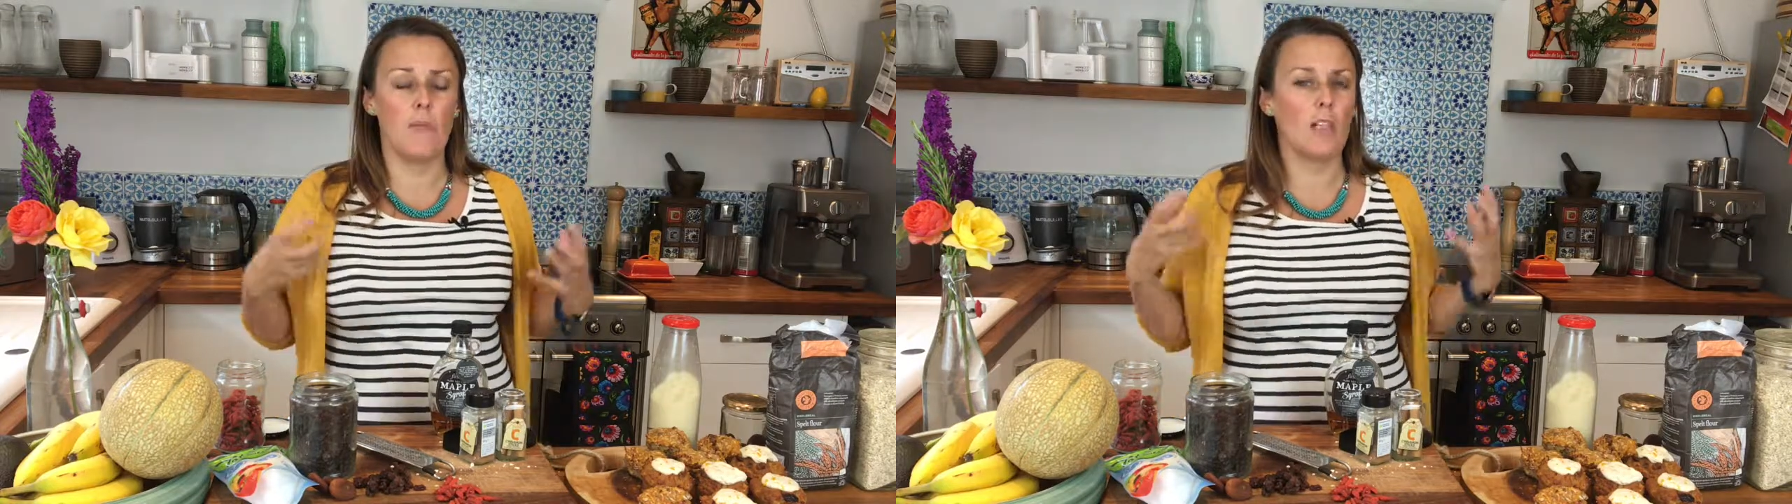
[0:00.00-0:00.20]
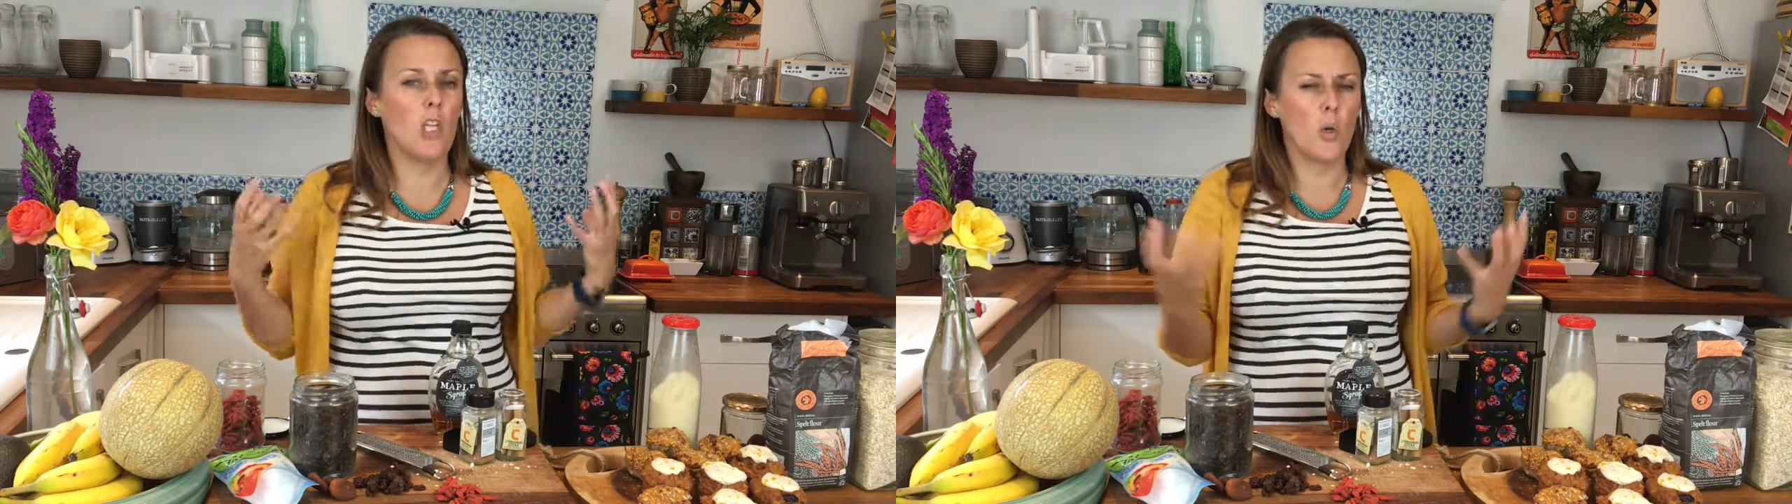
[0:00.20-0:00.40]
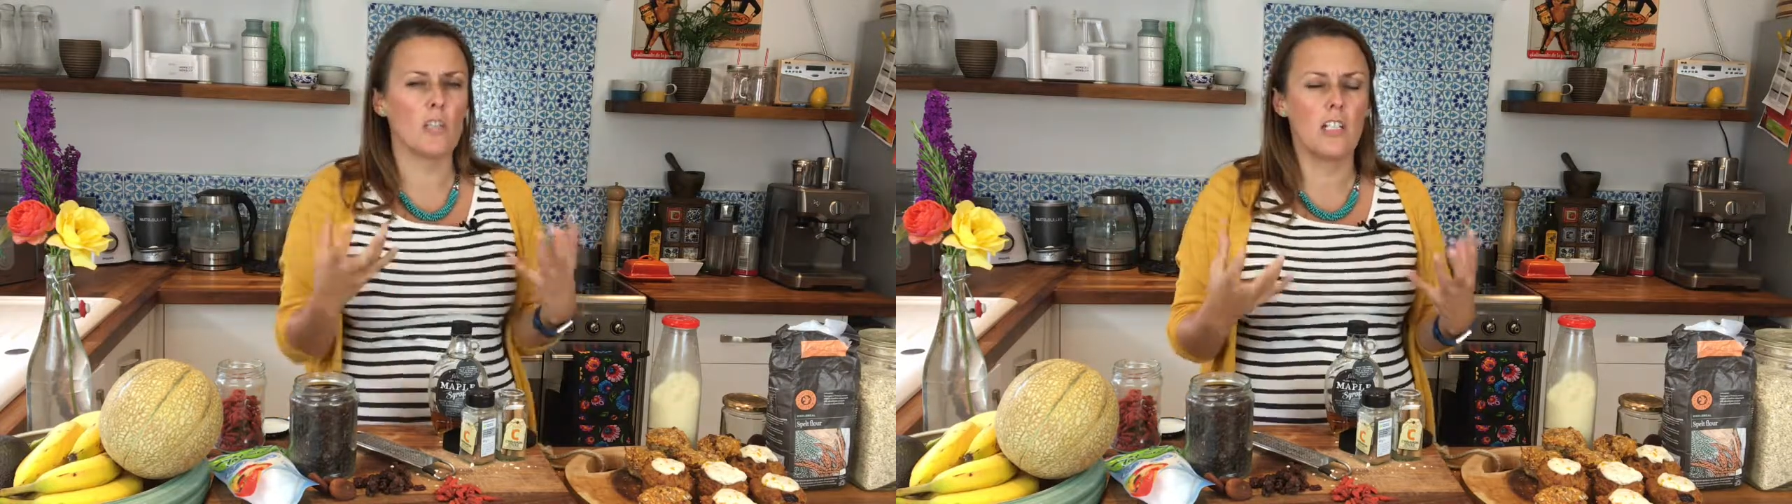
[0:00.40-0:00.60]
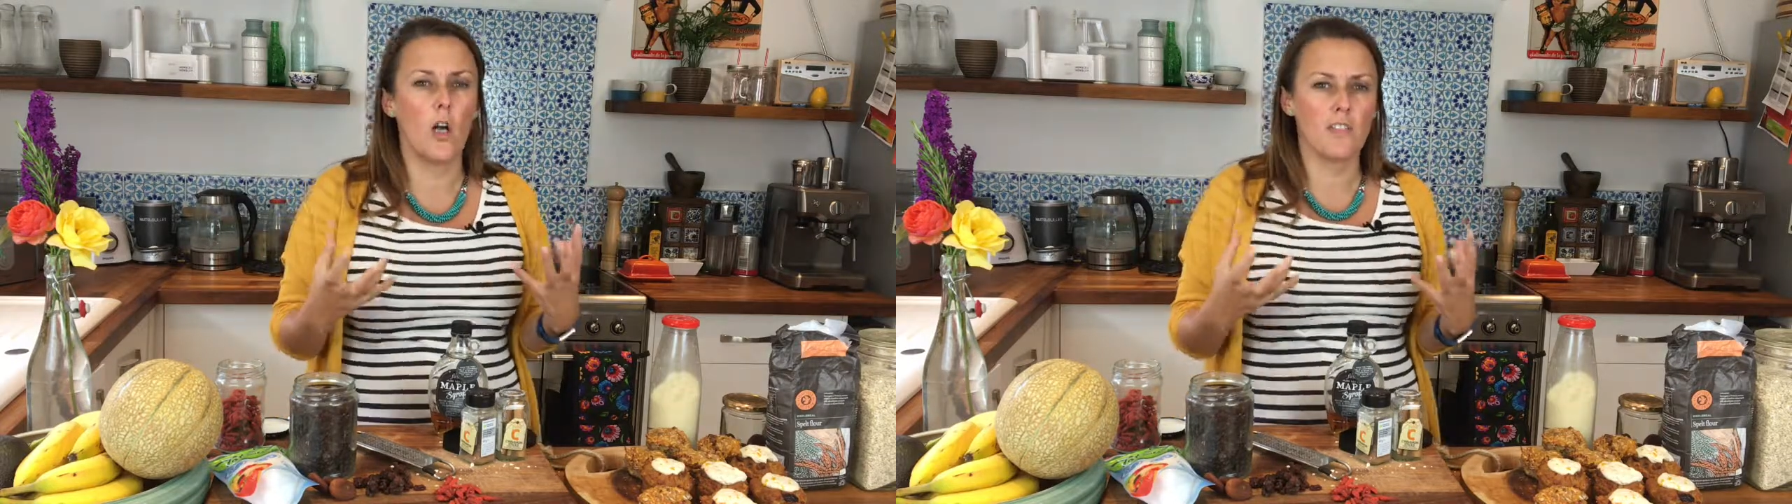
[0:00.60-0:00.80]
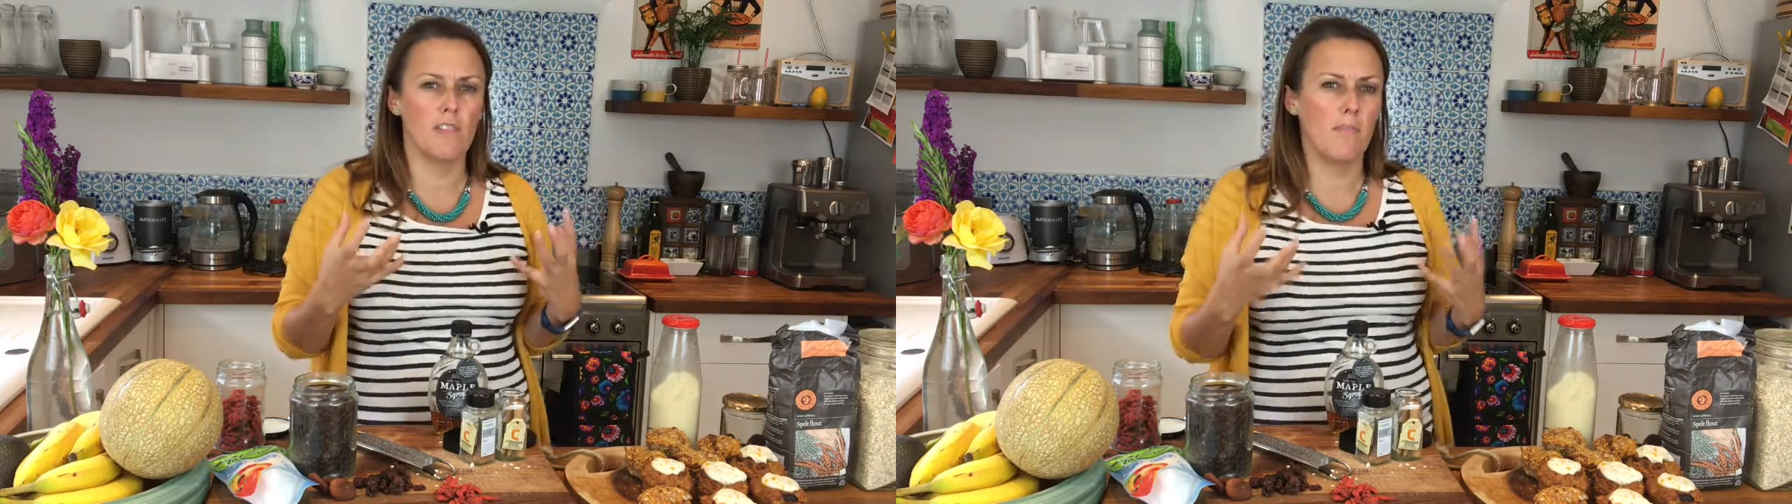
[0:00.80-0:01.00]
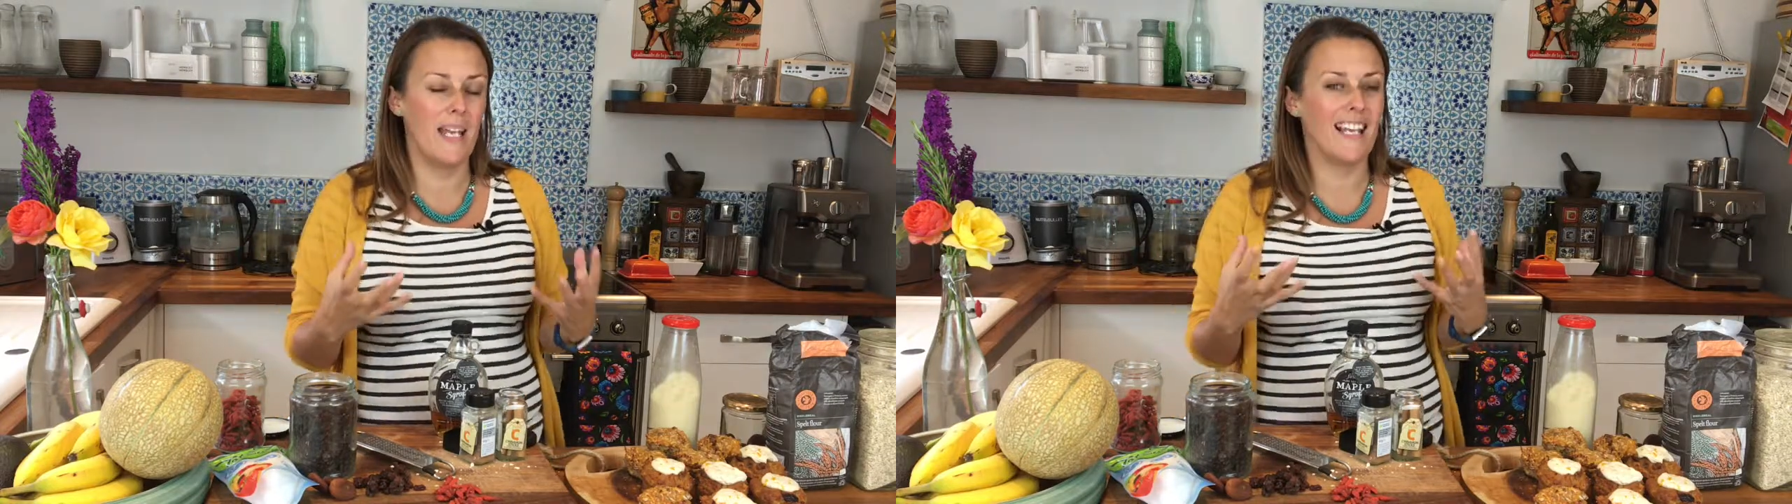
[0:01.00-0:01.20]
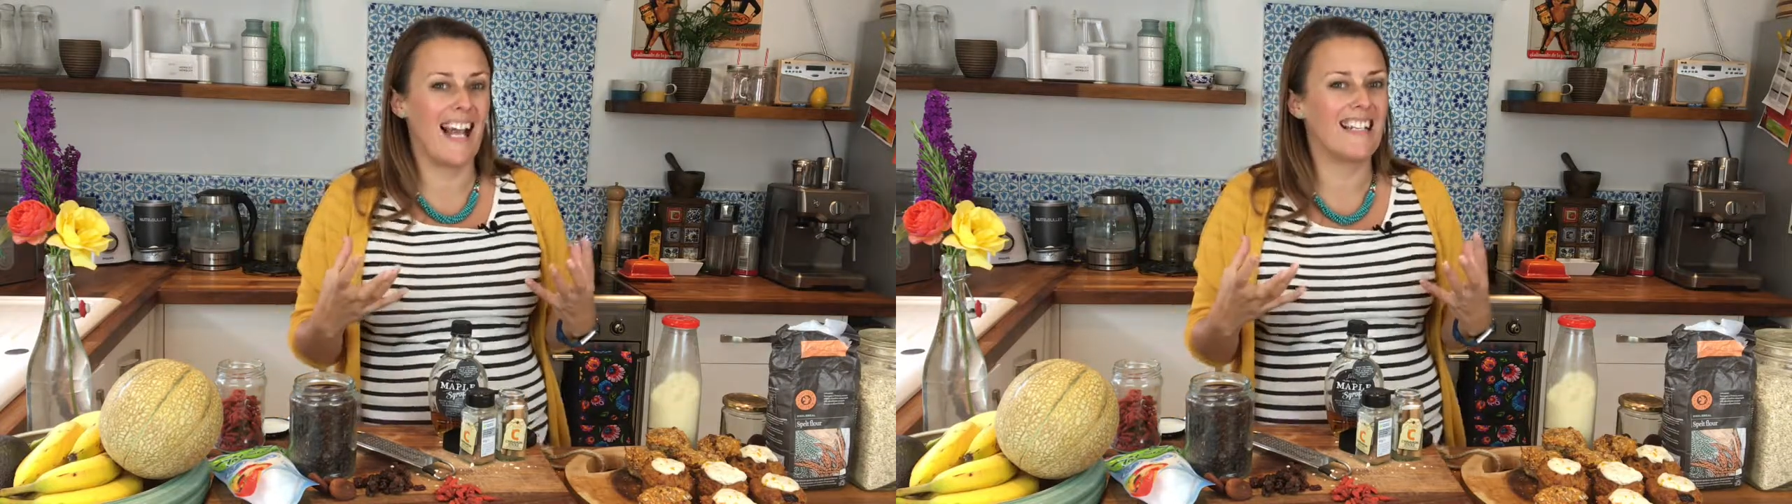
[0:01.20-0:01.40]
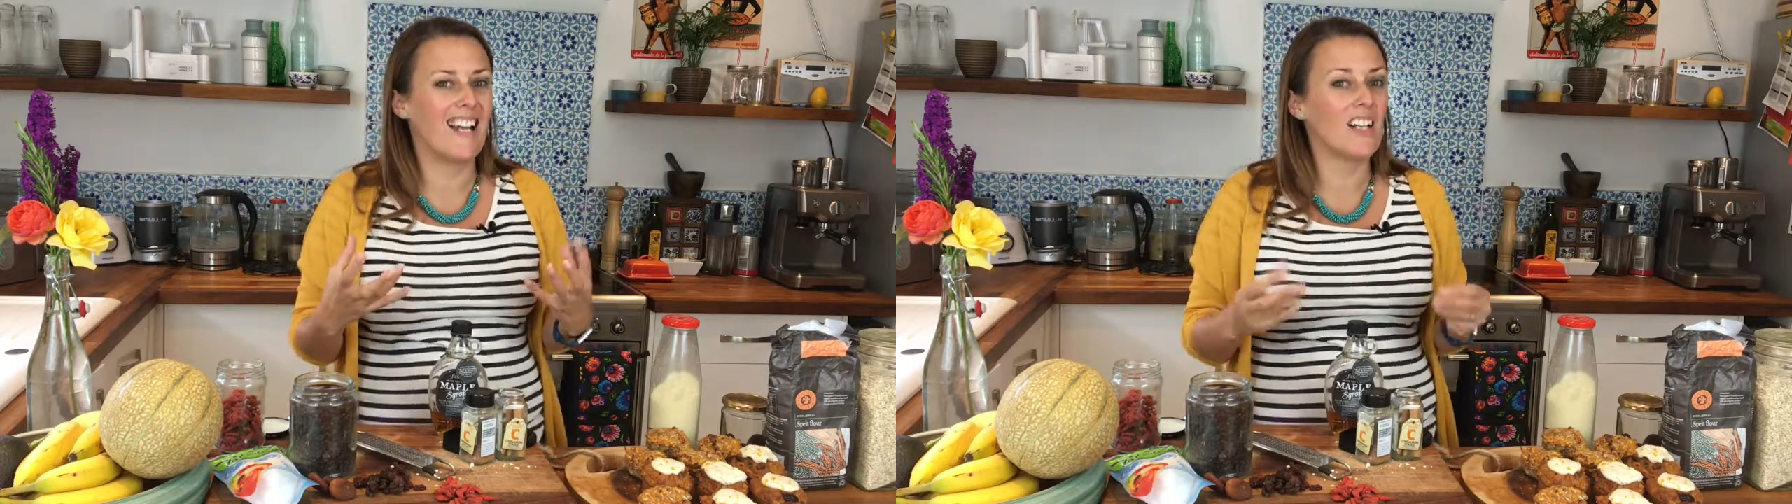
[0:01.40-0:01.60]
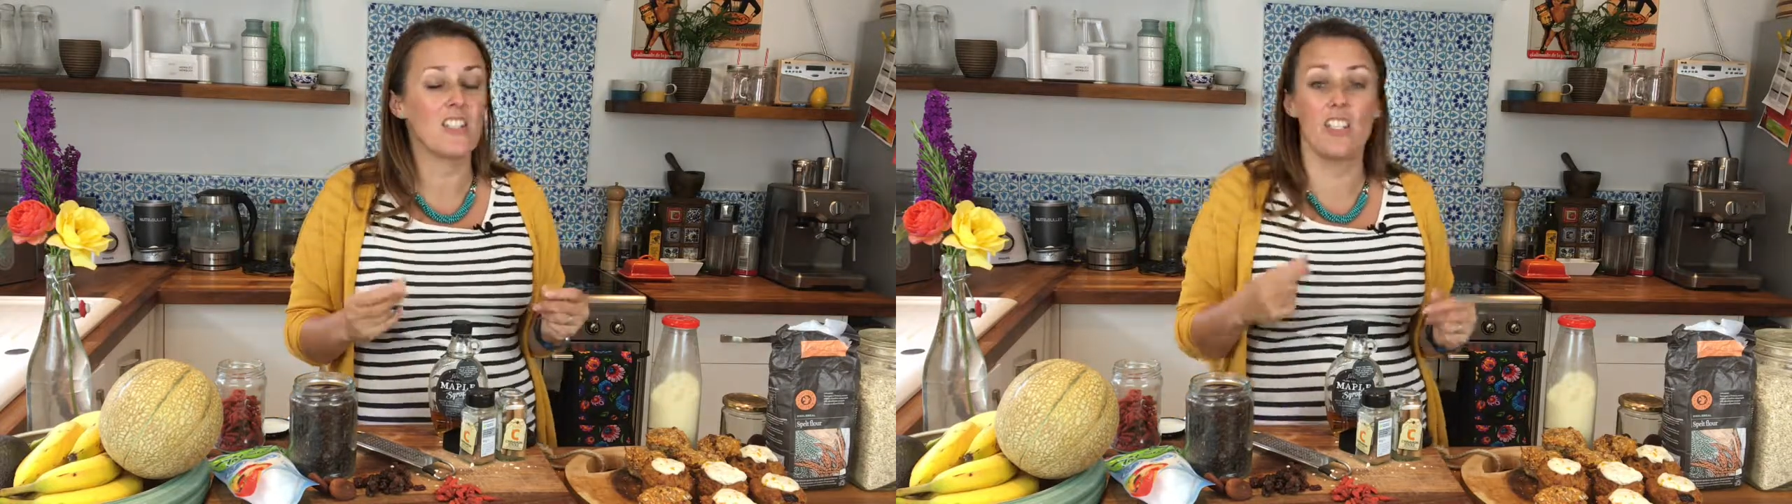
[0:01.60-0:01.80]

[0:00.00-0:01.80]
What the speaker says: with lots and lots of pecan nuts,